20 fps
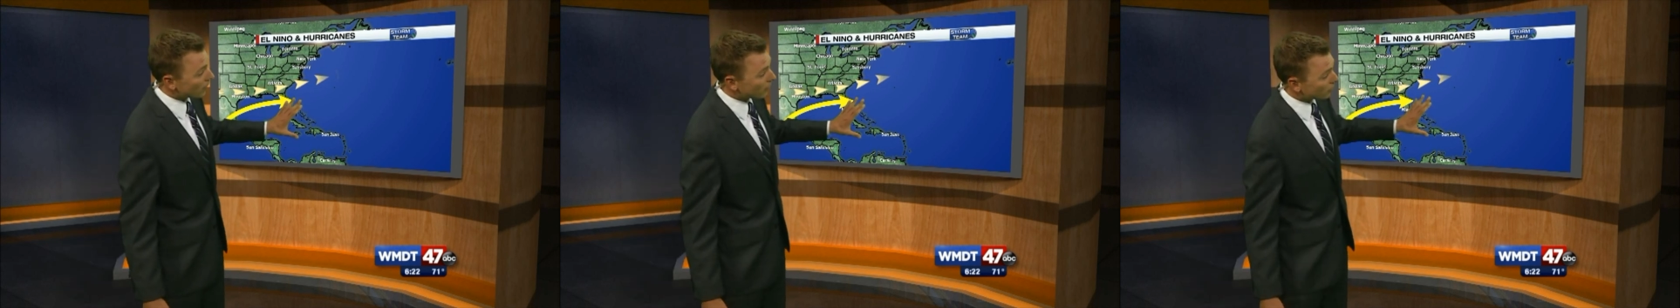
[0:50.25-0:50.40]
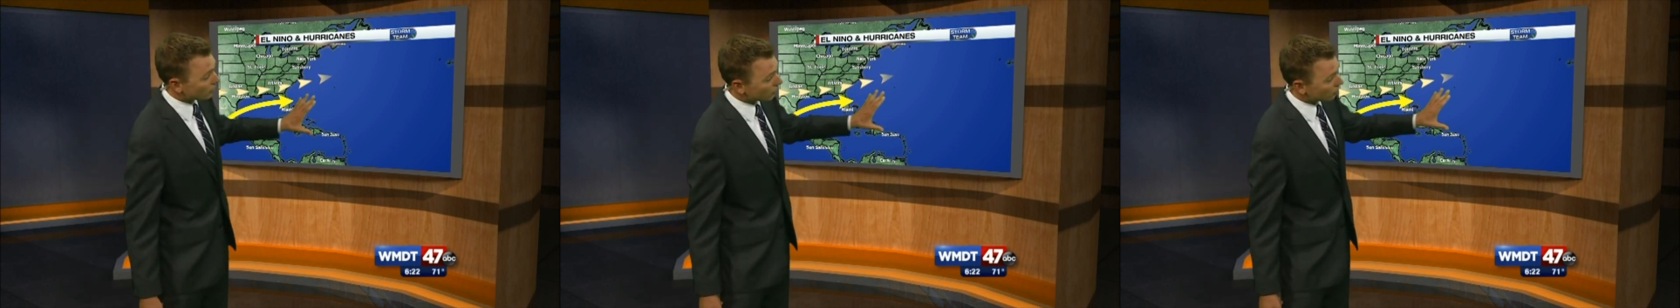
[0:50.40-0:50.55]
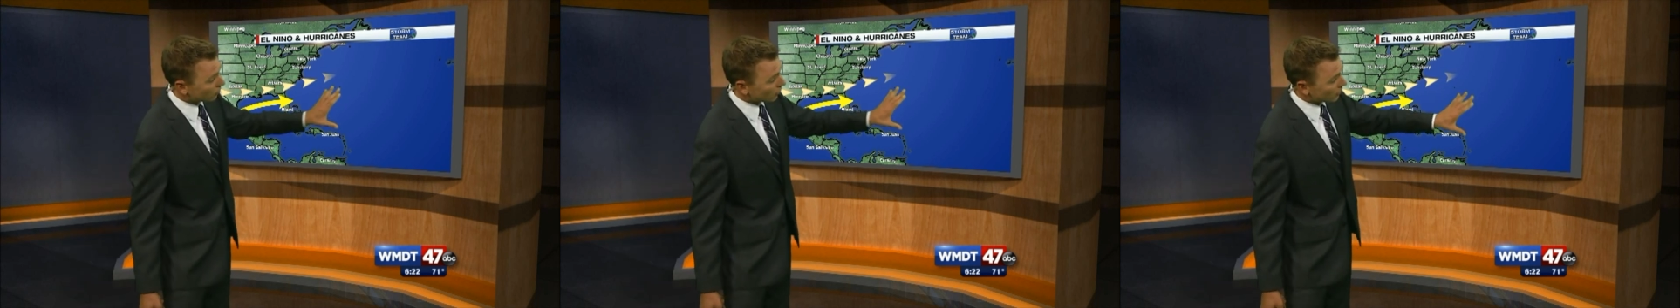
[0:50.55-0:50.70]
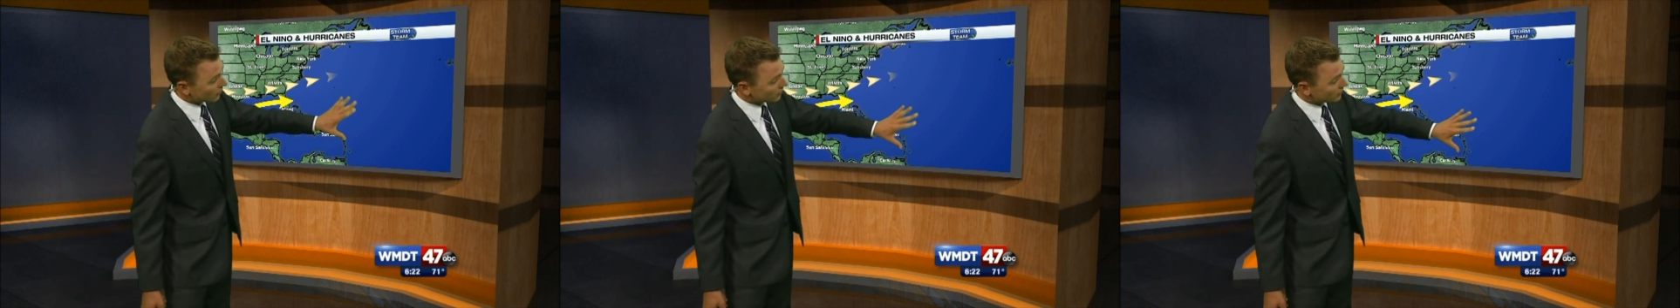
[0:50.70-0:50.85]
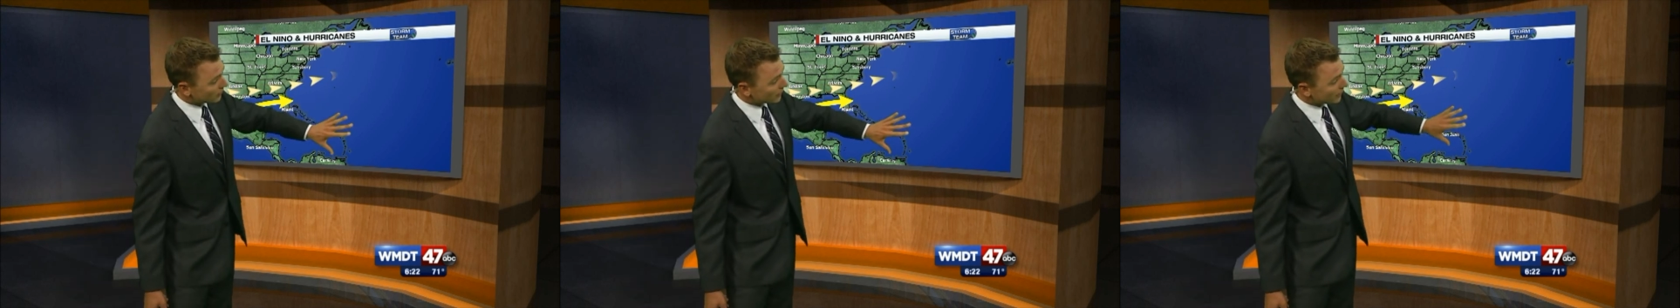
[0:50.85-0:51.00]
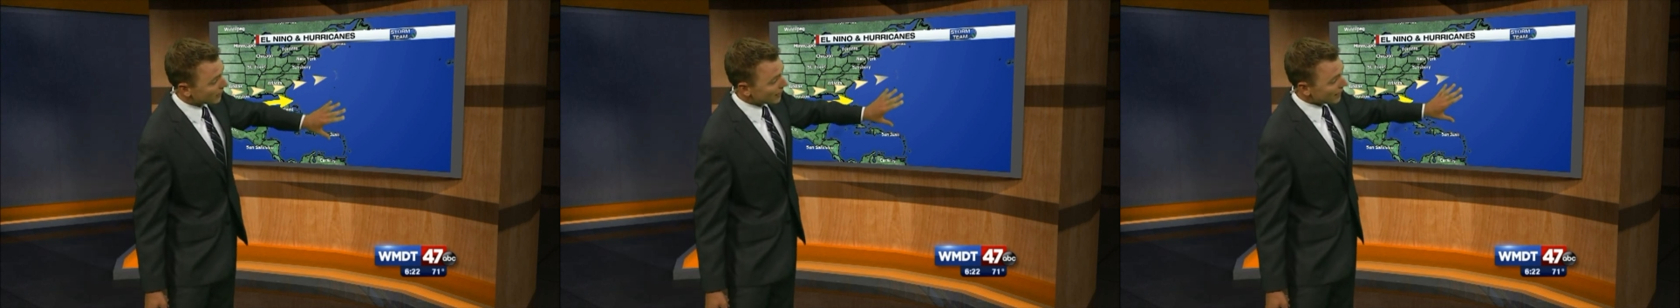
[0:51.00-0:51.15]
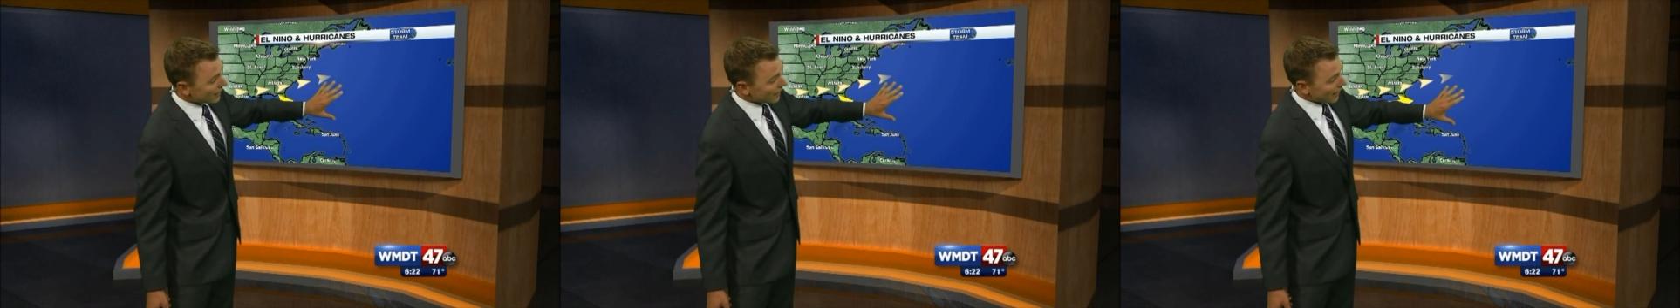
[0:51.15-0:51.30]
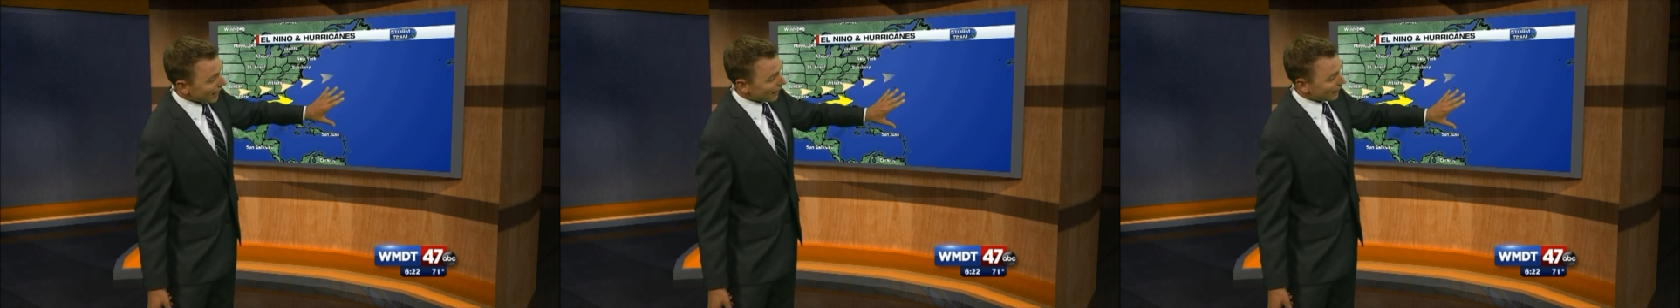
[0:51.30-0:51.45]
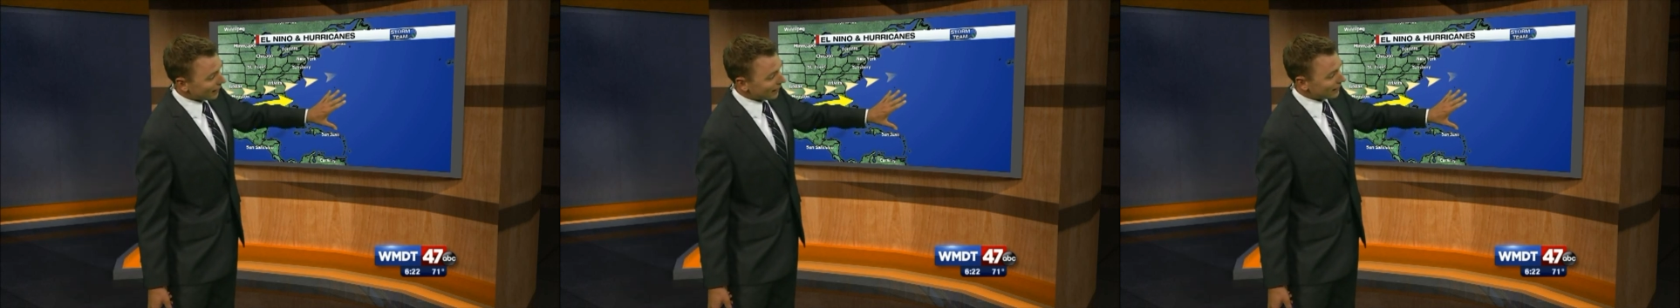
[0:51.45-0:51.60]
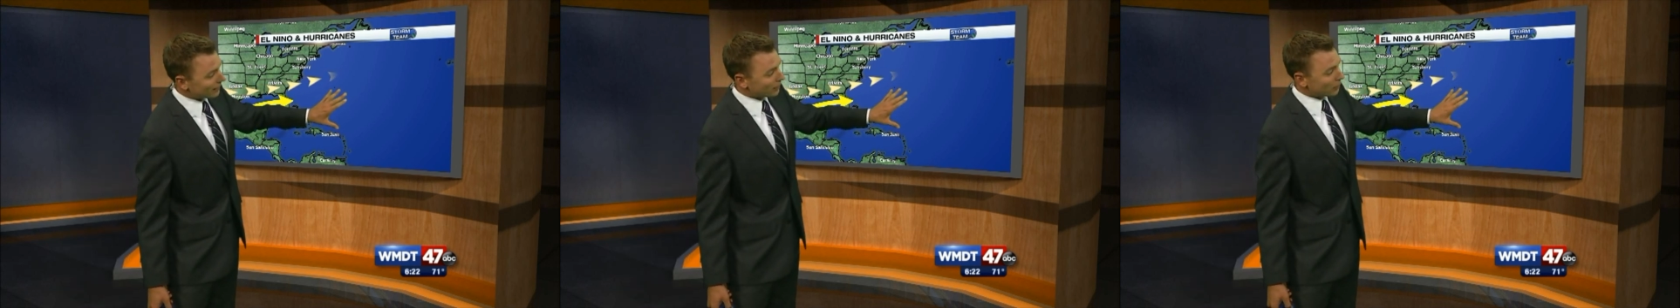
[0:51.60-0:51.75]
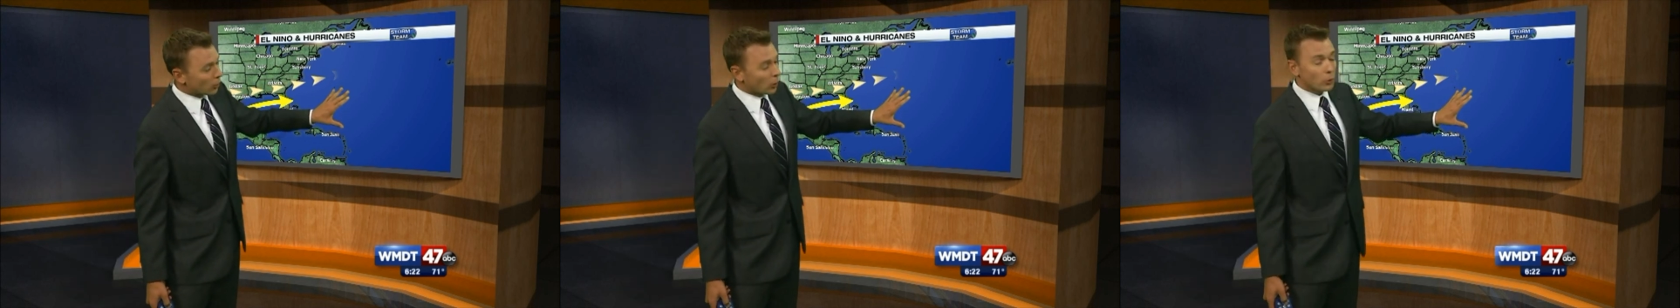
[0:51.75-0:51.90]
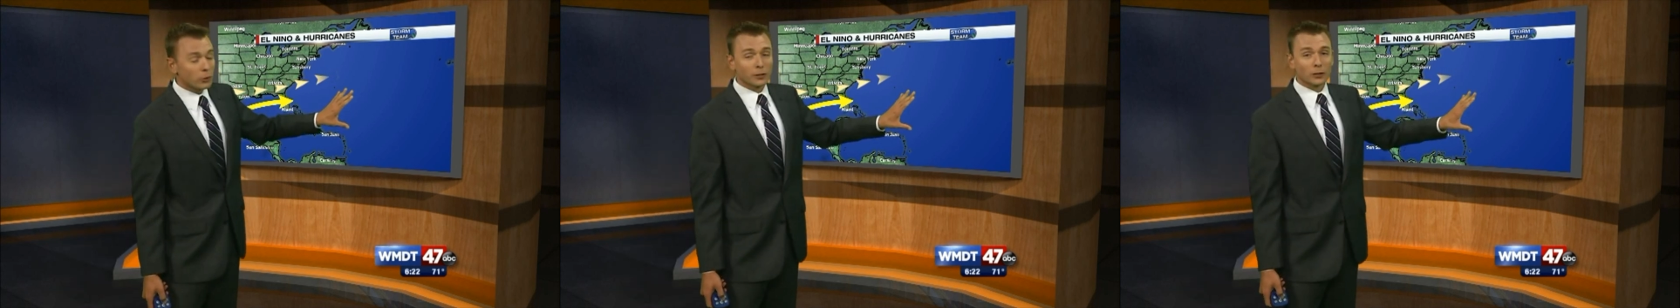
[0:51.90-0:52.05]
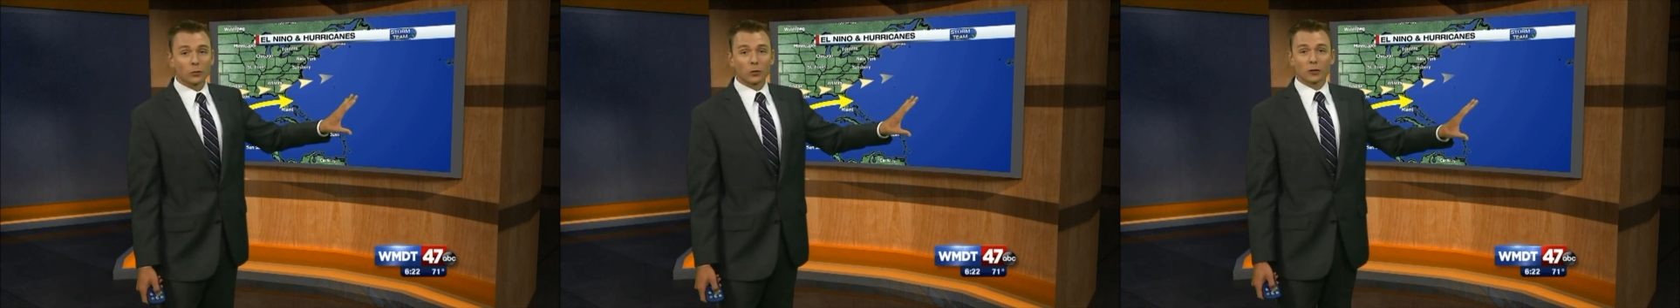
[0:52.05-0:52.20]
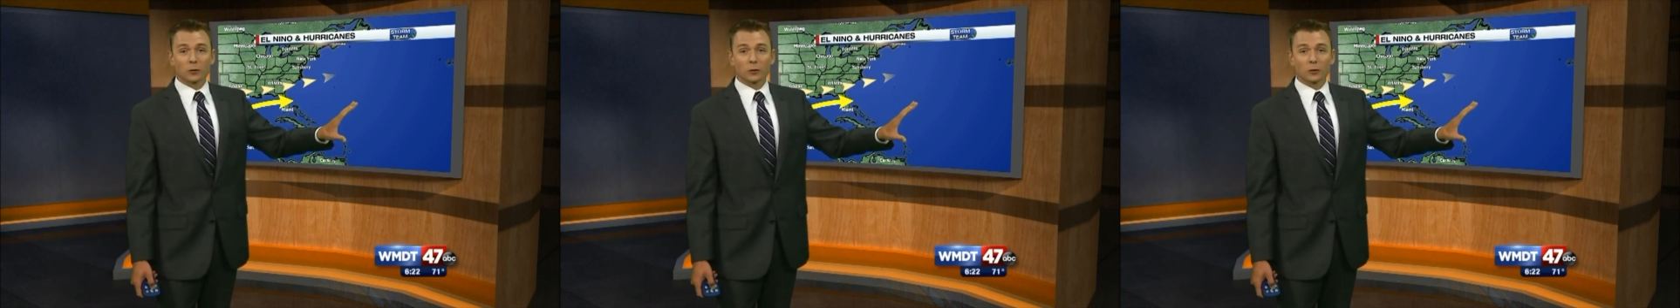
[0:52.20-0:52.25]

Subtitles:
air across the Atlantic Ocean,